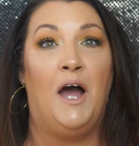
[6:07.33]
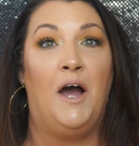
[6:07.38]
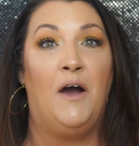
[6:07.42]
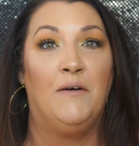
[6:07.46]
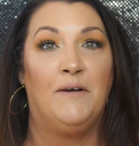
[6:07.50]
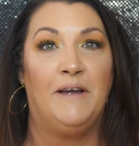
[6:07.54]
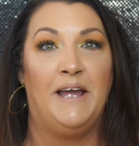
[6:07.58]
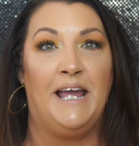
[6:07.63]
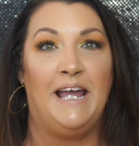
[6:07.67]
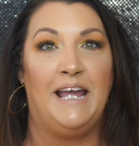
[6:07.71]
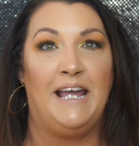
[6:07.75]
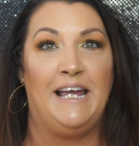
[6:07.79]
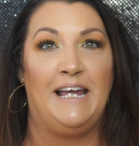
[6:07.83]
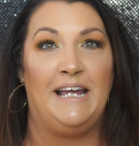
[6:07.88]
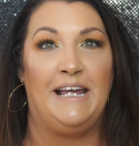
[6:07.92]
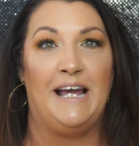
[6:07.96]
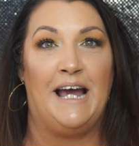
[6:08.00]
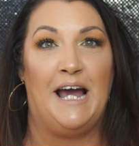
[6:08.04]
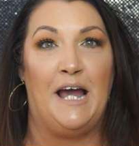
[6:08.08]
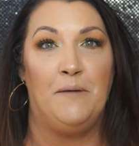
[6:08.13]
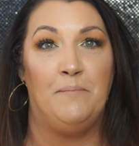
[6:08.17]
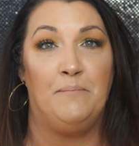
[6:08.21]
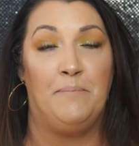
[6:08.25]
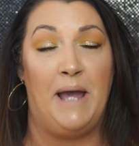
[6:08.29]
Okay,
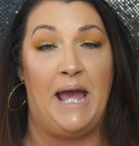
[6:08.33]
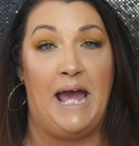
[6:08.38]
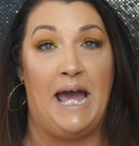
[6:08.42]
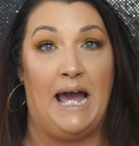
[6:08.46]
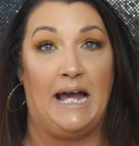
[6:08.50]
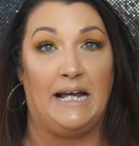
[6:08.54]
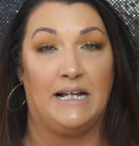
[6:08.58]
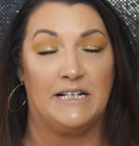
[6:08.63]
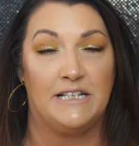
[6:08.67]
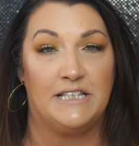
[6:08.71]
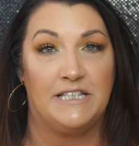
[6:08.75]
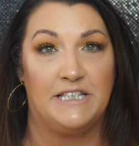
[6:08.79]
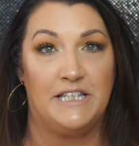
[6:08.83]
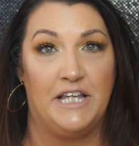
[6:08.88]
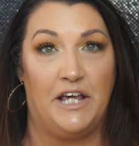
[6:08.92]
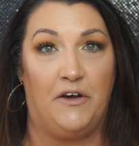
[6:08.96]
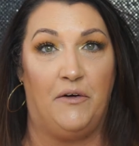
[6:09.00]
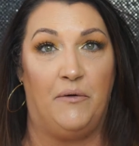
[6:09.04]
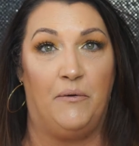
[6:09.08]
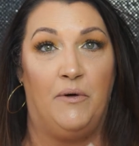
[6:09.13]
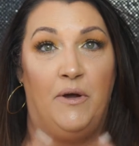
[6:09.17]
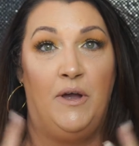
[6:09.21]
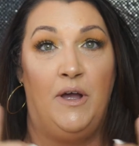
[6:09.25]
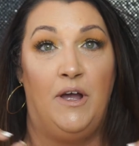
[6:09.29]
I'm back.
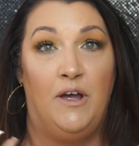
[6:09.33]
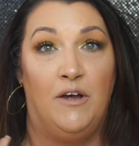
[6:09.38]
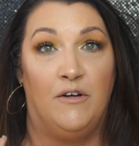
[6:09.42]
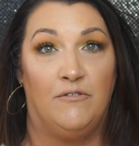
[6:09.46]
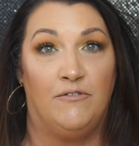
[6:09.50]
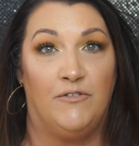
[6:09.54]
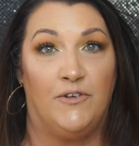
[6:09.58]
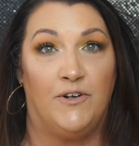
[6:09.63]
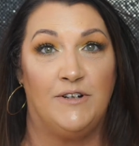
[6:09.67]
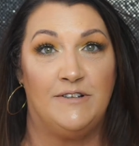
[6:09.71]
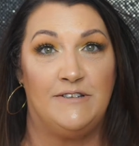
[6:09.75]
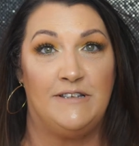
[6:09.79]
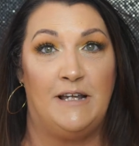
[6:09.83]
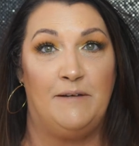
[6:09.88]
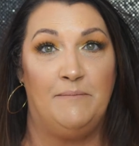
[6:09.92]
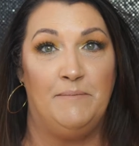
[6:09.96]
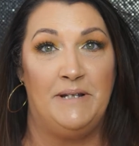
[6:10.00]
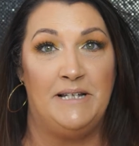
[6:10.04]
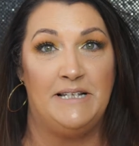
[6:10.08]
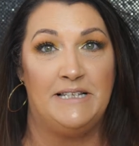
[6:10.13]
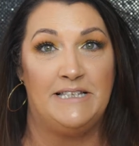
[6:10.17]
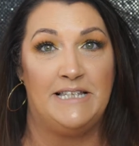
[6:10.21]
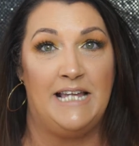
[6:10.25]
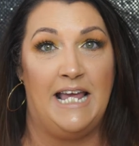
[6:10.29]
So first let
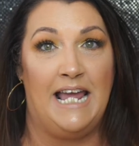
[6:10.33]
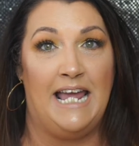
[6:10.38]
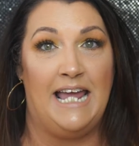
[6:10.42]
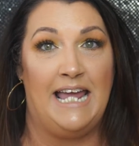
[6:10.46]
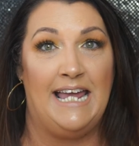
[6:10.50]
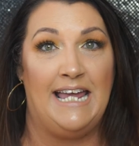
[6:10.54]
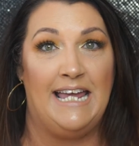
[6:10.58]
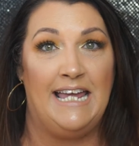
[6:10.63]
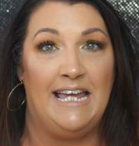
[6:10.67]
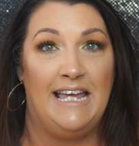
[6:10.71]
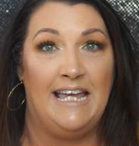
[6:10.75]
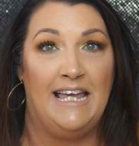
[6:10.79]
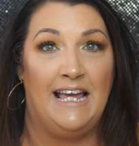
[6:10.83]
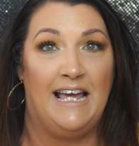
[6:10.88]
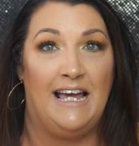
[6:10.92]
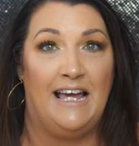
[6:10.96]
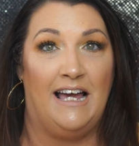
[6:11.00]
me say